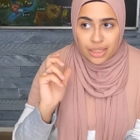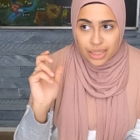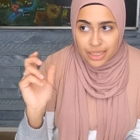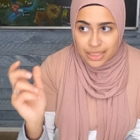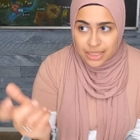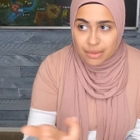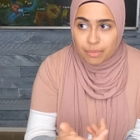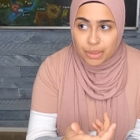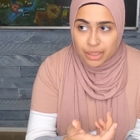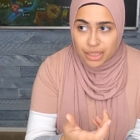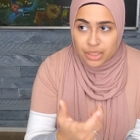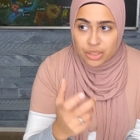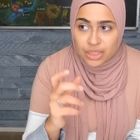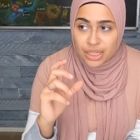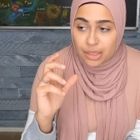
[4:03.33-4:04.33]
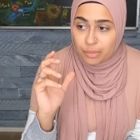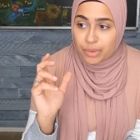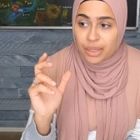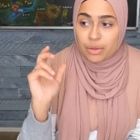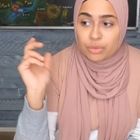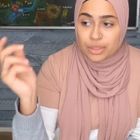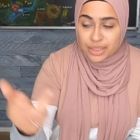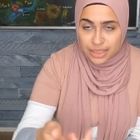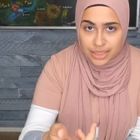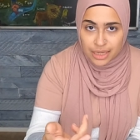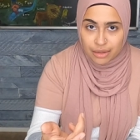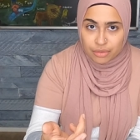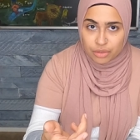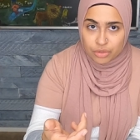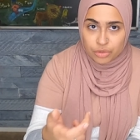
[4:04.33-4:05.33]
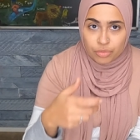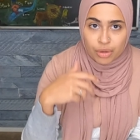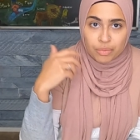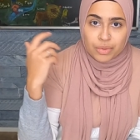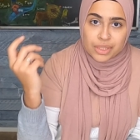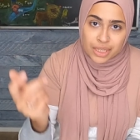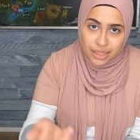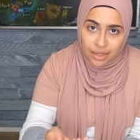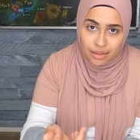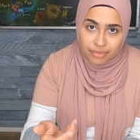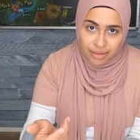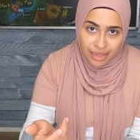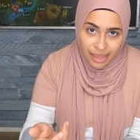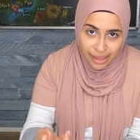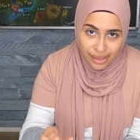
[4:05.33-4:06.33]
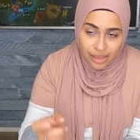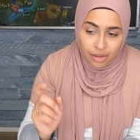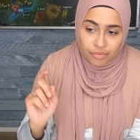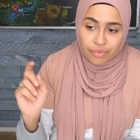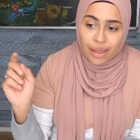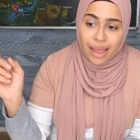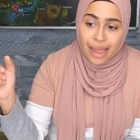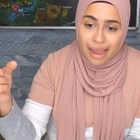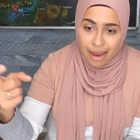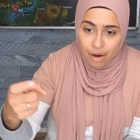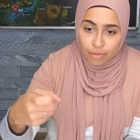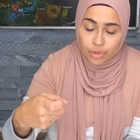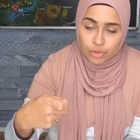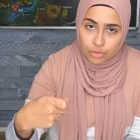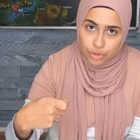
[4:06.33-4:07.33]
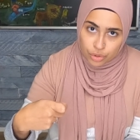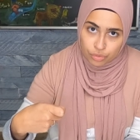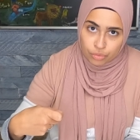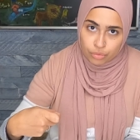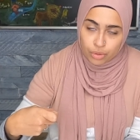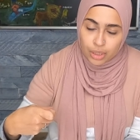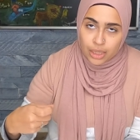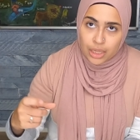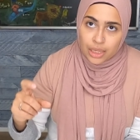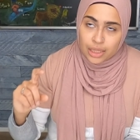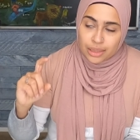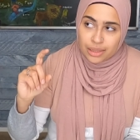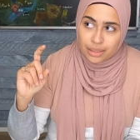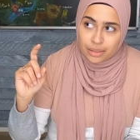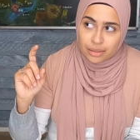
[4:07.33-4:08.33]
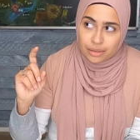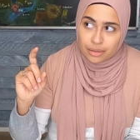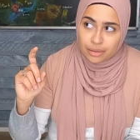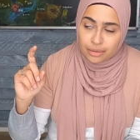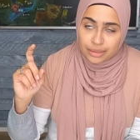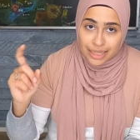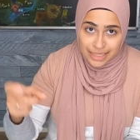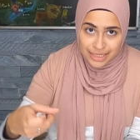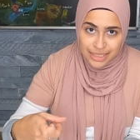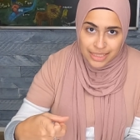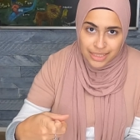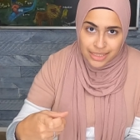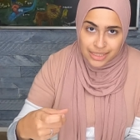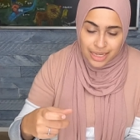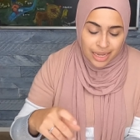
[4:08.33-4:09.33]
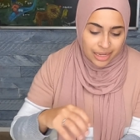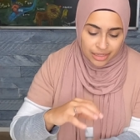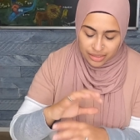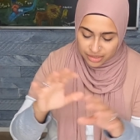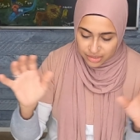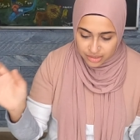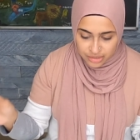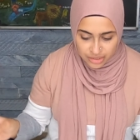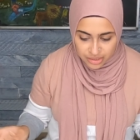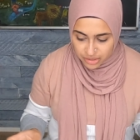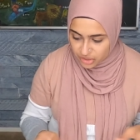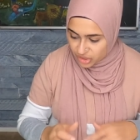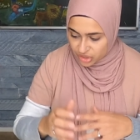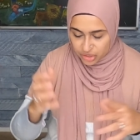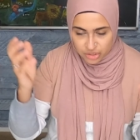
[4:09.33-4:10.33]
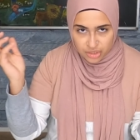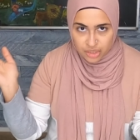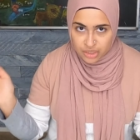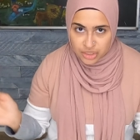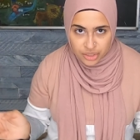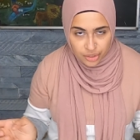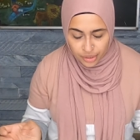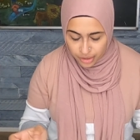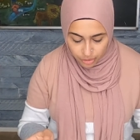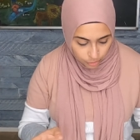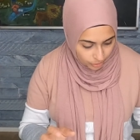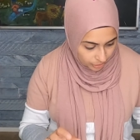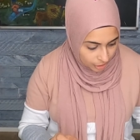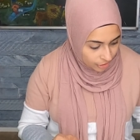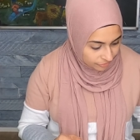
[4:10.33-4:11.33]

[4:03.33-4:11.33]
I needed somebody to tell me, oh, this is how you do it. Once I got the hang of how you do the lessons, I just started going